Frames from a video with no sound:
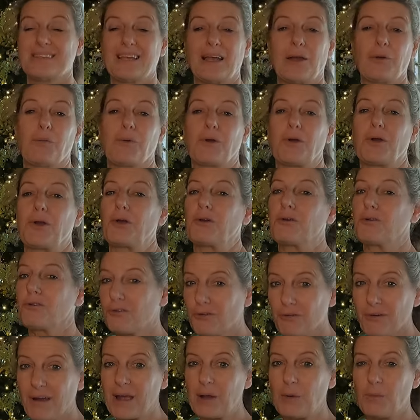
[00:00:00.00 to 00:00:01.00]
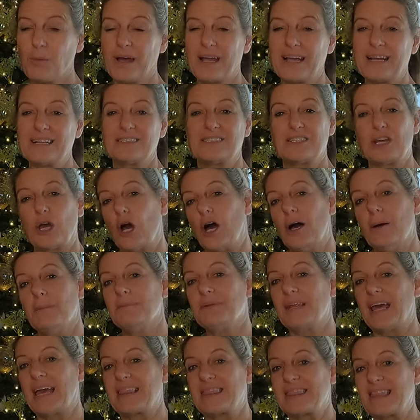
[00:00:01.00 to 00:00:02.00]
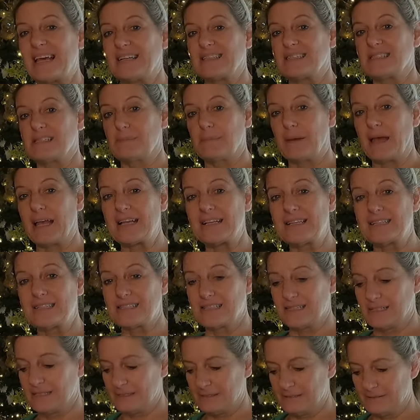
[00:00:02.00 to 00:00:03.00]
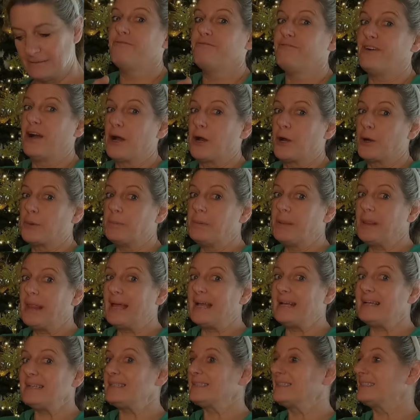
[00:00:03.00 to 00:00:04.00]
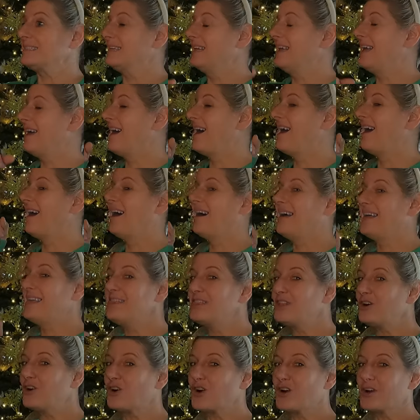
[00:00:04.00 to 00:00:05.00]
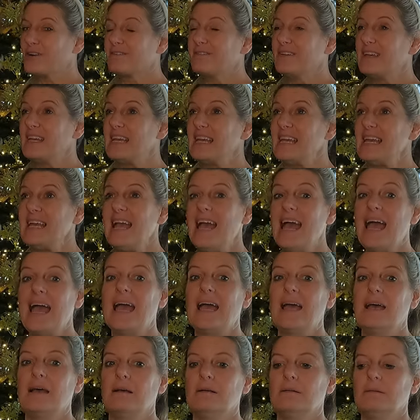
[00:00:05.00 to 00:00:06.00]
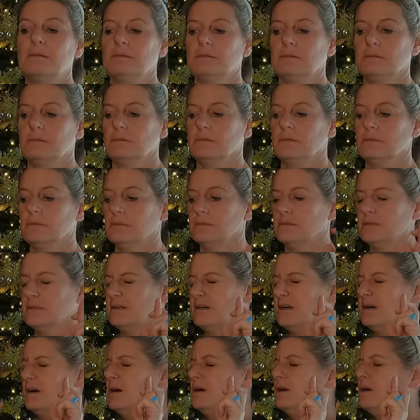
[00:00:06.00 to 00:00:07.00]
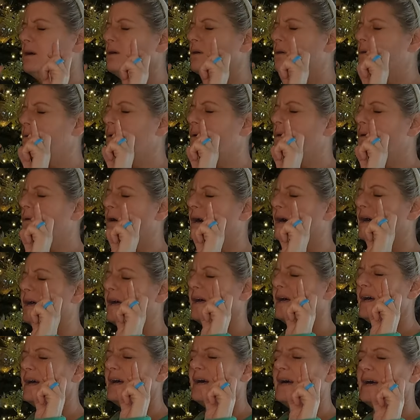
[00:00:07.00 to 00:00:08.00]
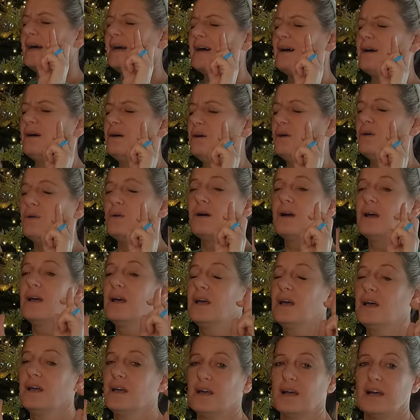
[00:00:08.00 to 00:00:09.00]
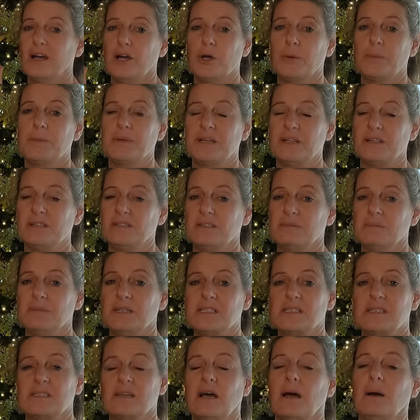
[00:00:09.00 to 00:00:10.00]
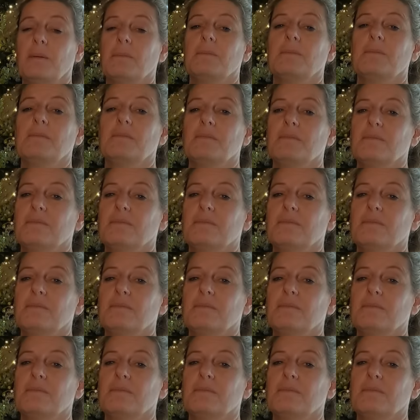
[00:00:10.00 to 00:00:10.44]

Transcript: they were a great way to update that space. Fireplace in the RV. Oh, I hope it doesn't mess up,